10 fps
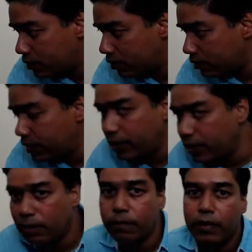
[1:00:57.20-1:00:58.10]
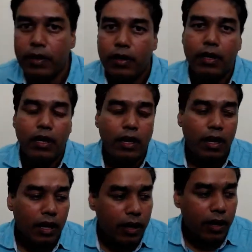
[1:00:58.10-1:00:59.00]
Sandeep,
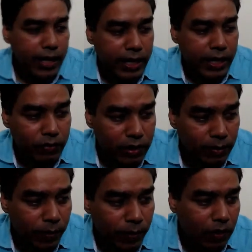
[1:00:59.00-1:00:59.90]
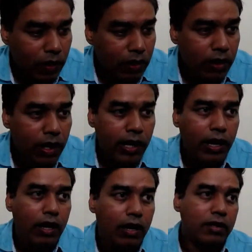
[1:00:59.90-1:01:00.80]
It would depend on
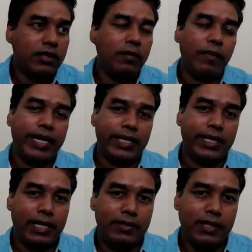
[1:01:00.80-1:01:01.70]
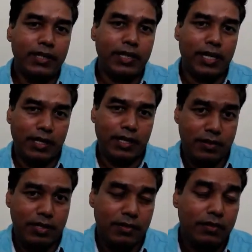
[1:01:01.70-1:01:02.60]
the magnetizing
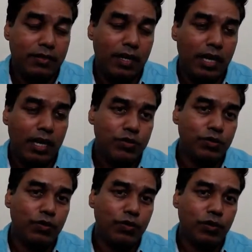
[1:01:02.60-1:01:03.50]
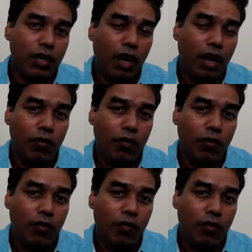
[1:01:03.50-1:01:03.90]
distance as to how